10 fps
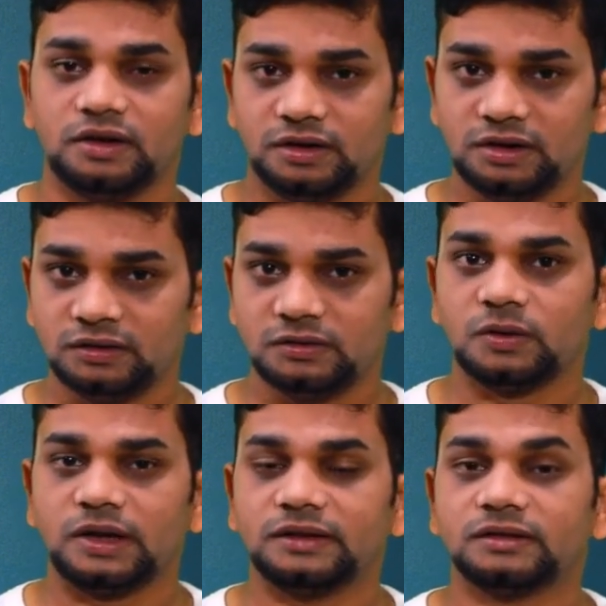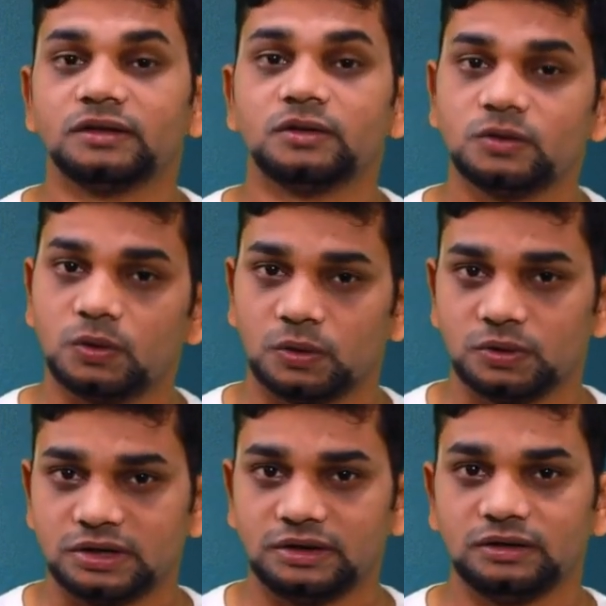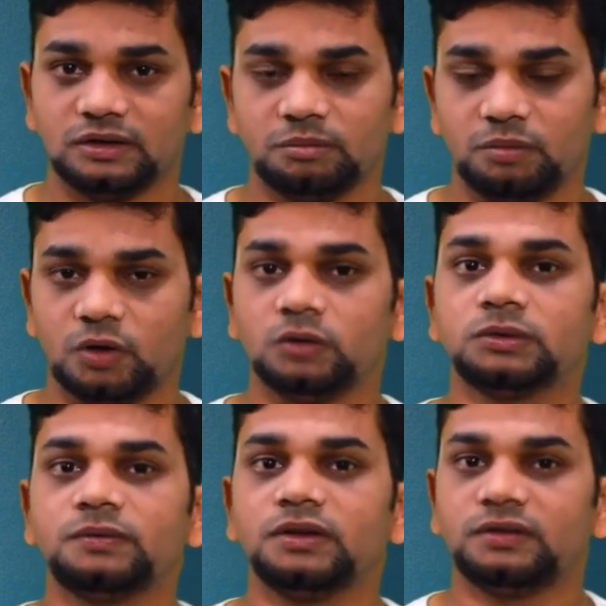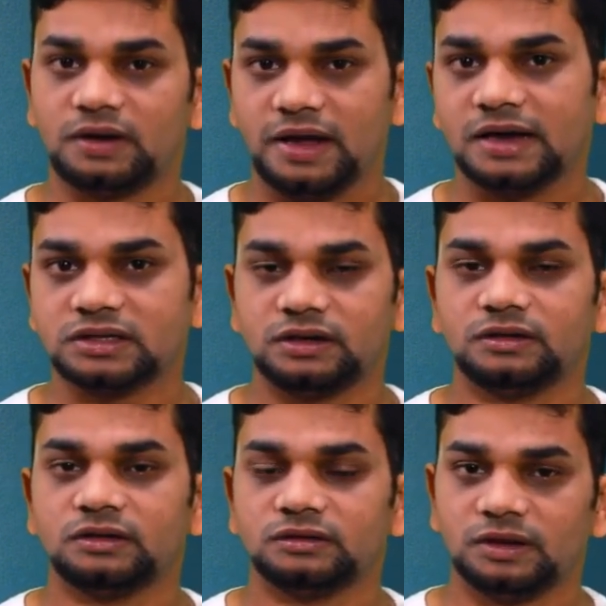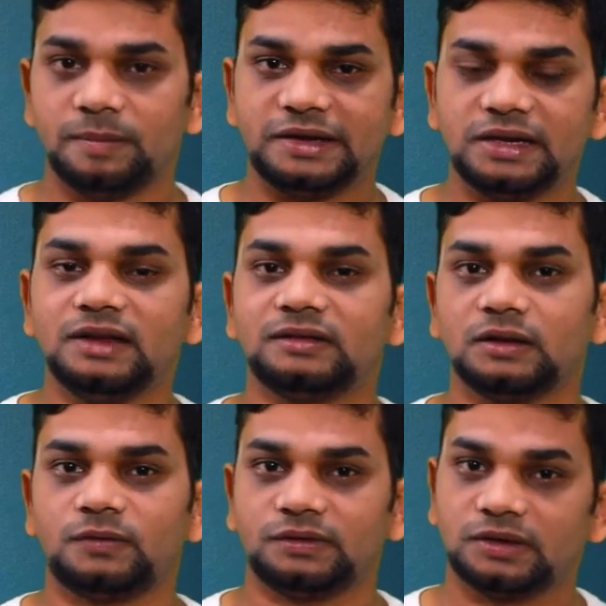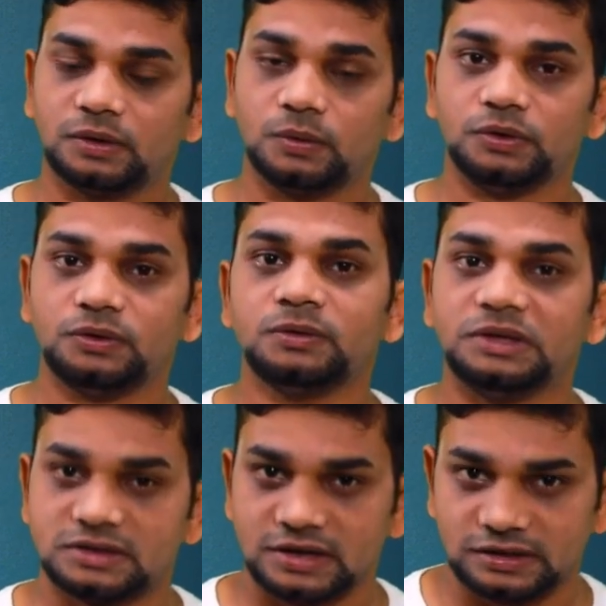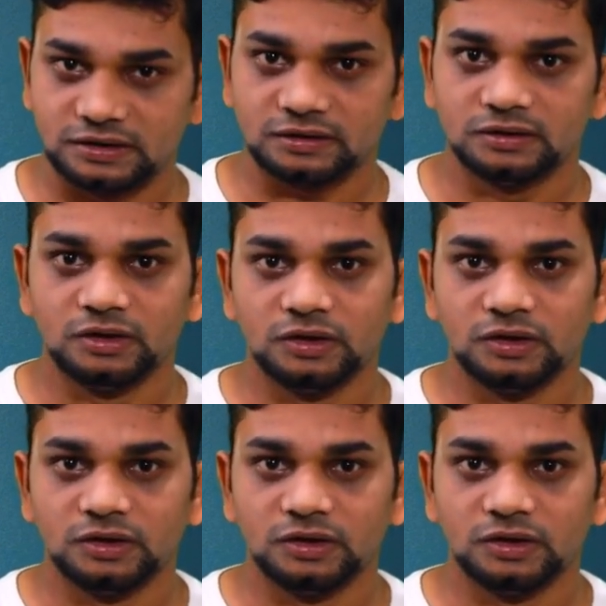It is known as corrosion. Because of this reaction, the metallic surface are going to destructed.